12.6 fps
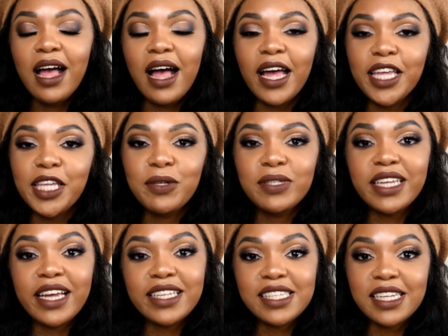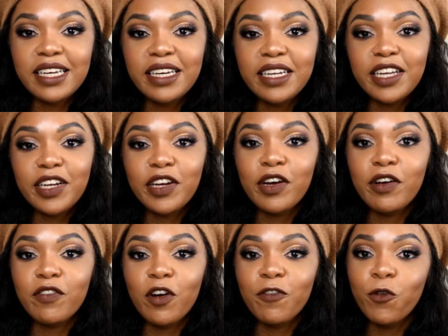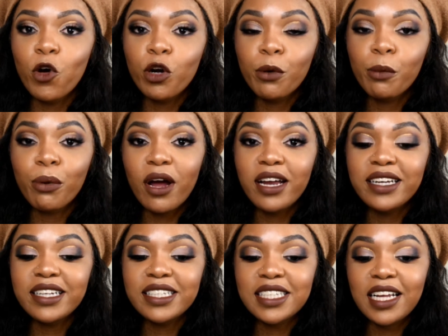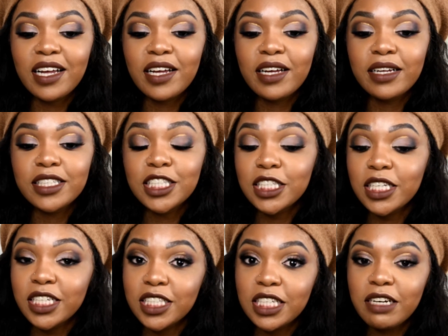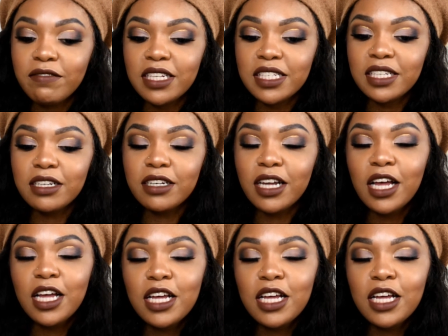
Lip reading: I used a ton of affordable products to achieve this look.